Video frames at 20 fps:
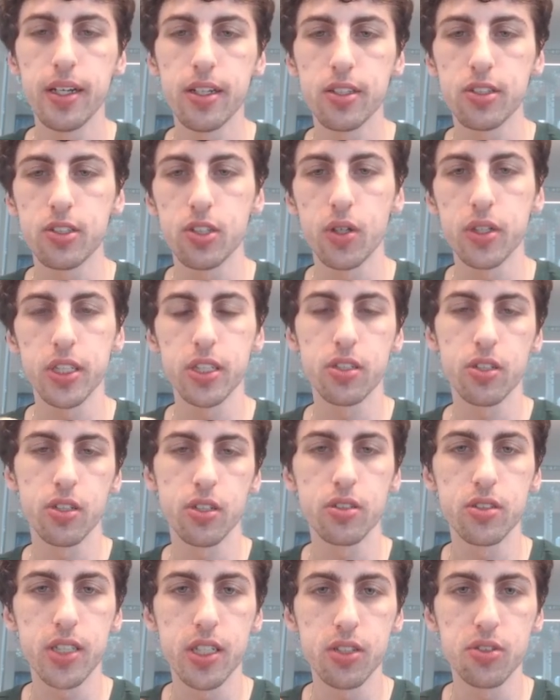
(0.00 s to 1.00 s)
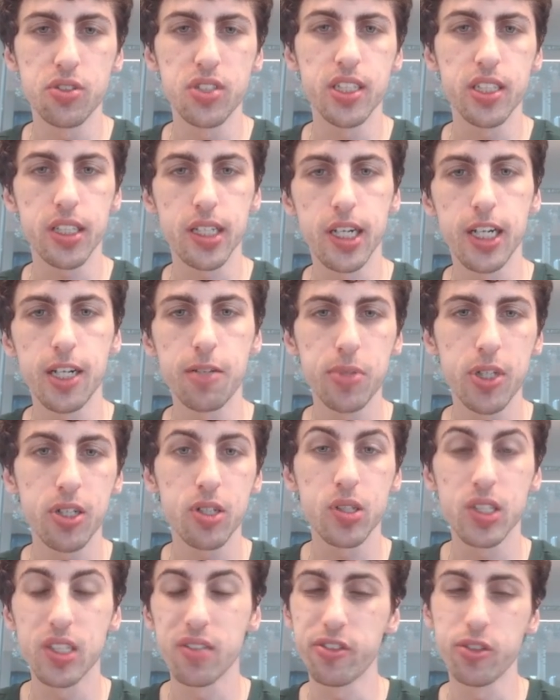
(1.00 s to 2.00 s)
So on the turn that you need a combo,
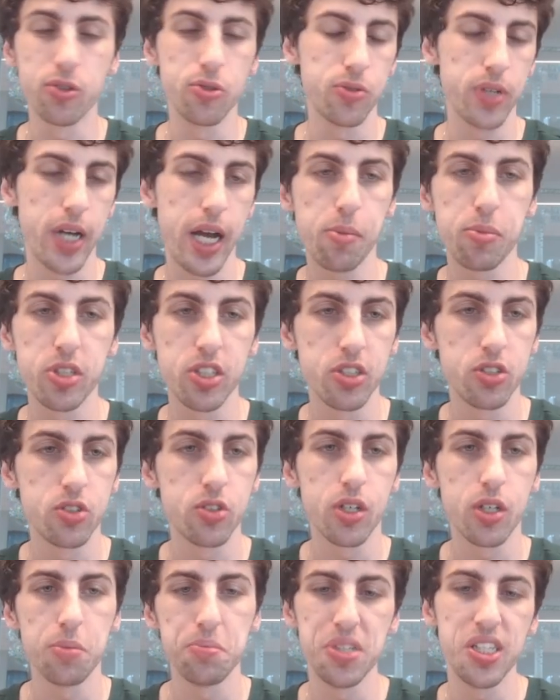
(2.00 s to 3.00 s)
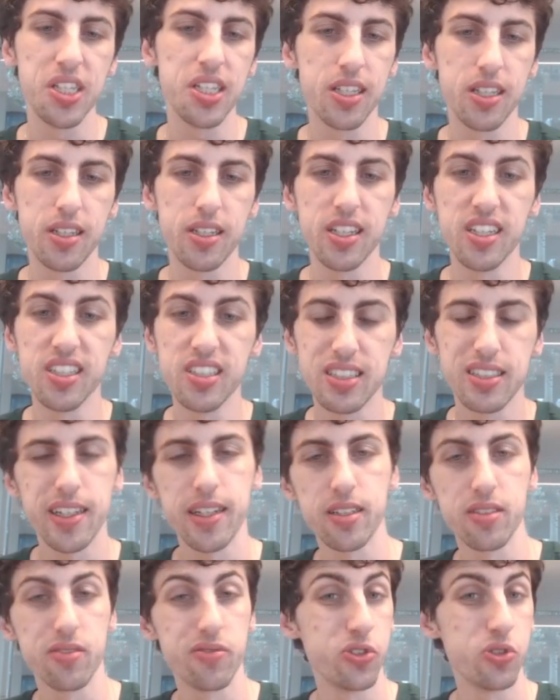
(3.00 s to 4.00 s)
if you happen to draw a beacon
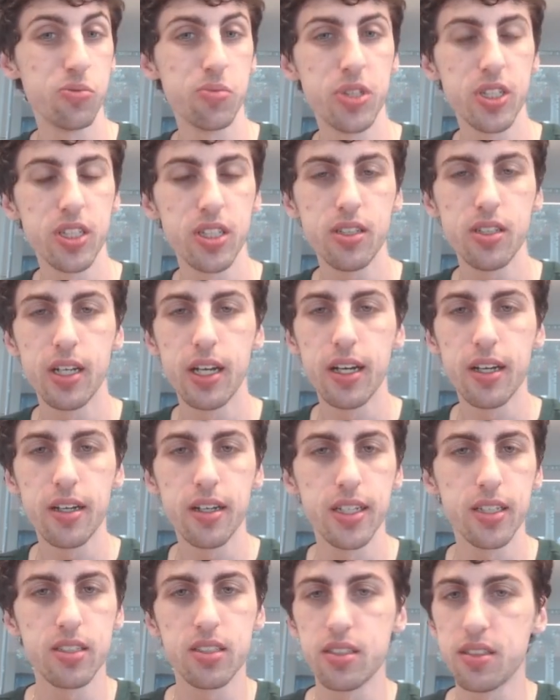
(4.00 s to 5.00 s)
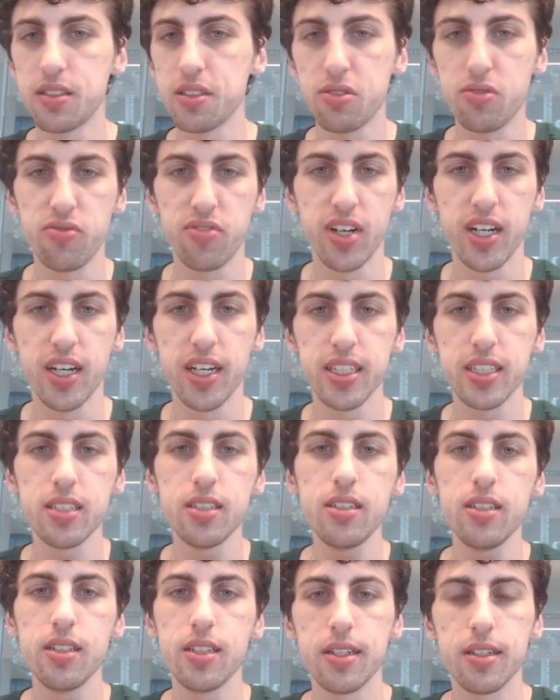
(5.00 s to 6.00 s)
instead of Lumina, it's still
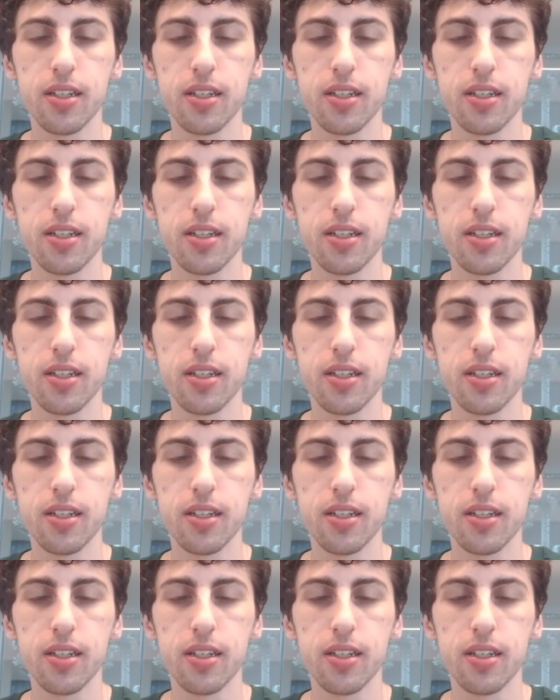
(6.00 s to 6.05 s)
fine.